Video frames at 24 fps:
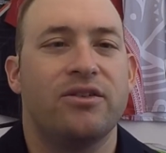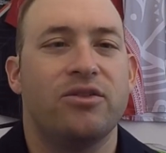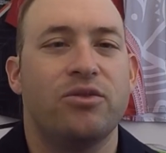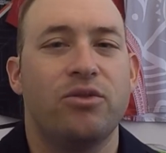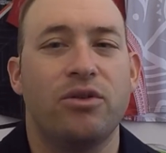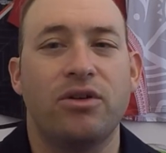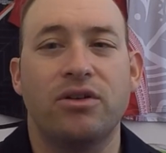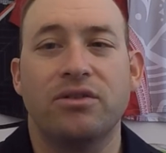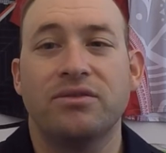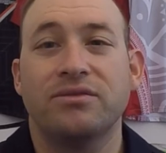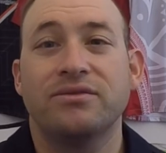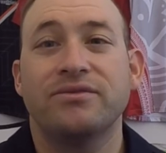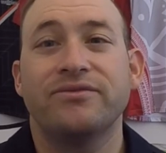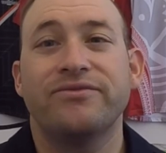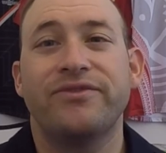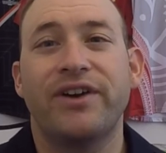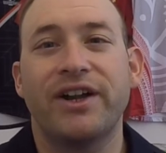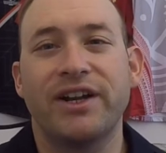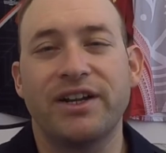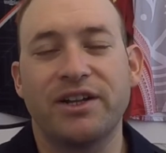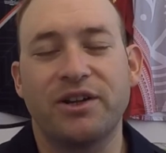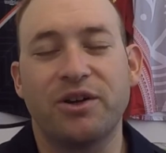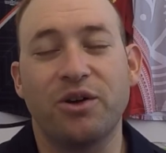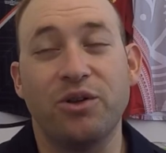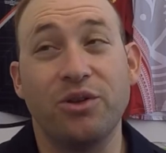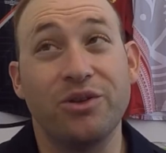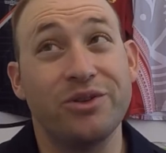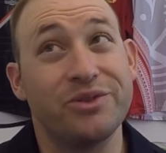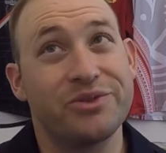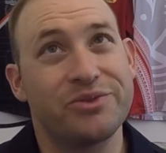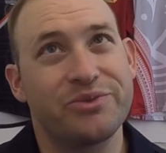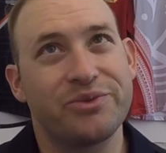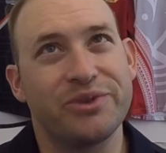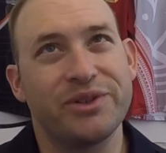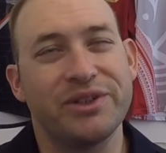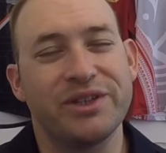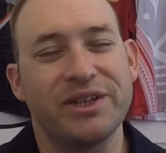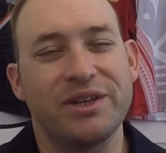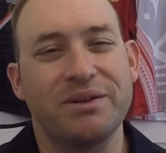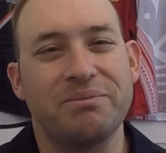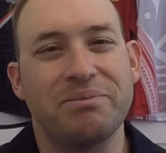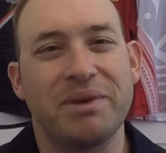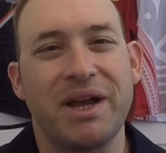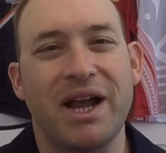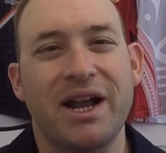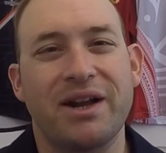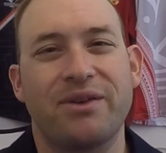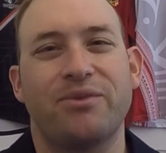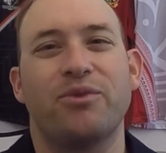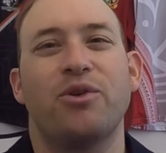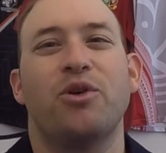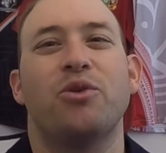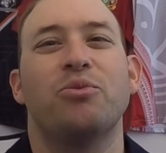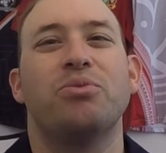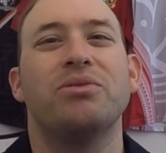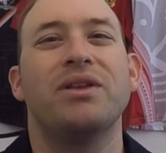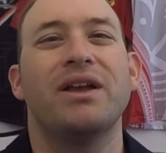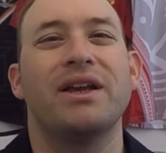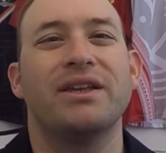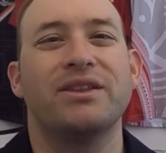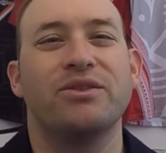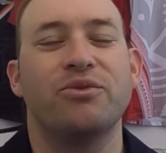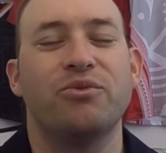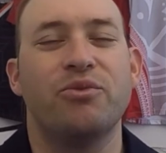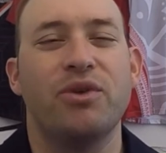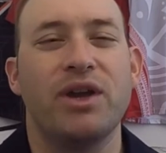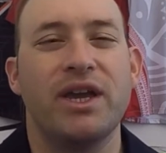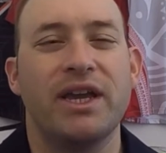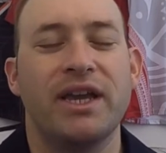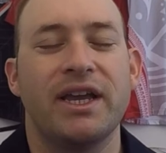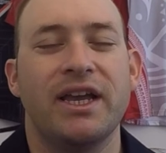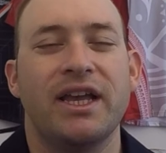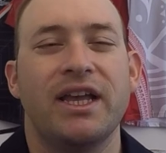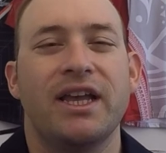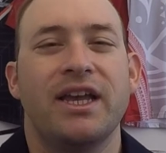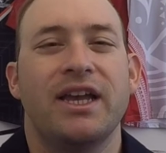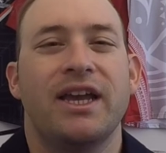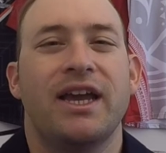Vainikolo is really a back row playing the wing,